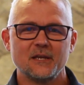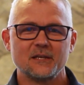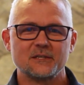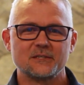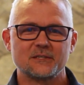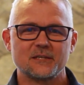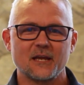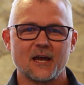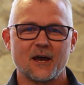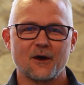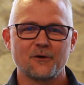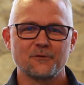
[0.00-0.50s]

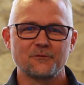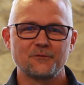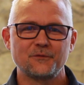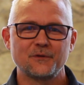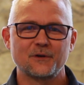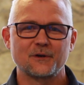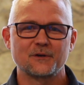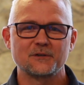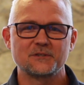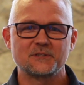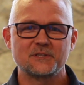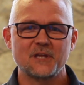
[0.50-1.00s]
is to
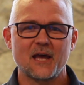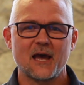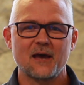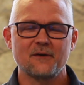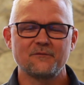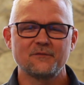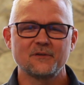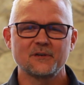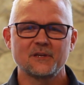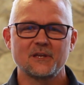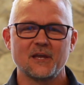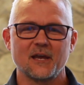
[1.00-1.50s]
outfit our
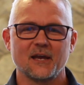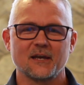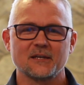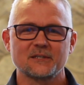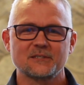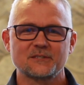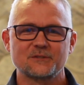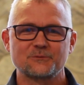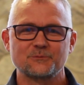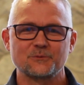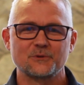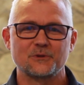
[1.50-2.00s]
staff and
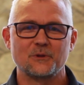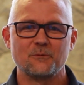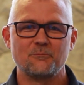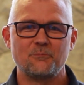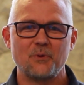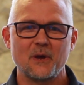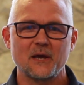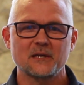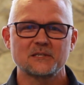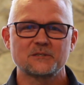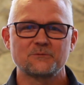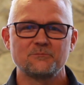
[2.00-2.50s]
guests with the
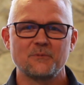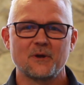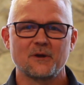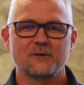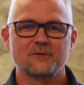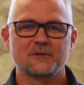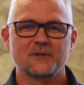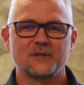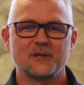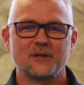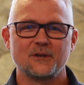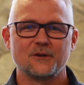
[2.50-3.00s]
best
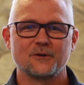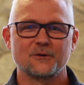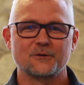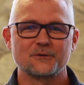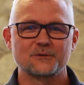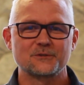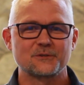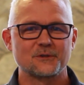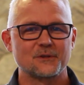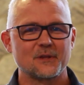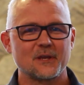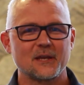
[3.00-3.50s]
mountain
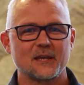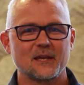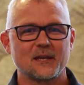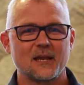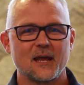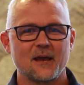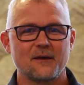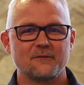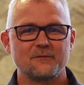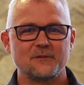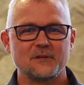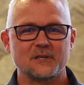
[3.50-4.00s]
gear so they
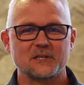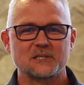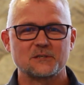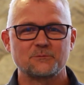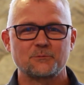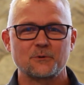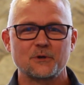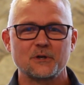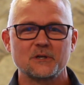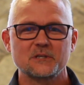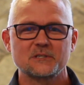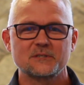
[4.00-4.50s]
can have the
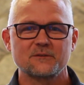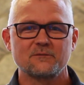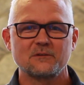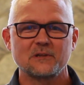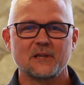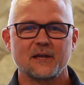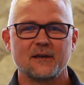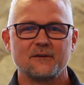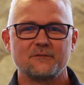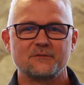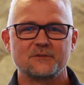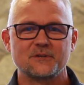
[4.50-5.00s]
experience of
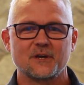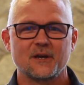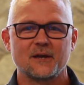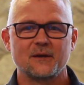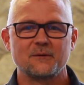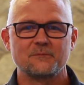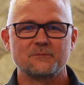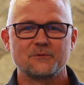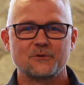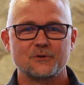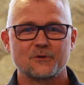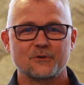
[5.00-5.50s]
a
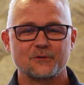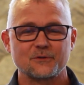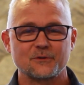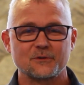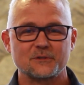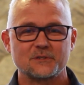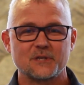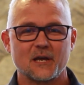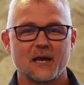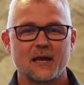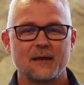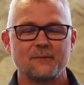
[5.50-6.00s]
lifetime during
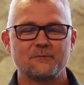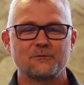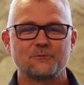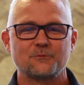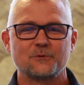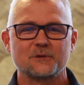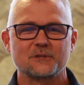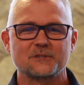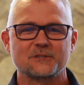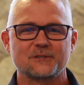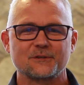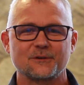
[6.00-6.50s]
their time
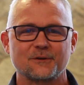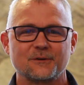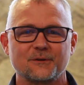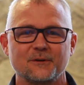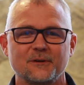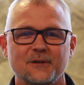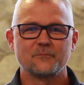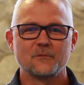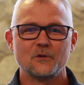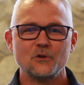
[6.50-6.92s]
in Whistler.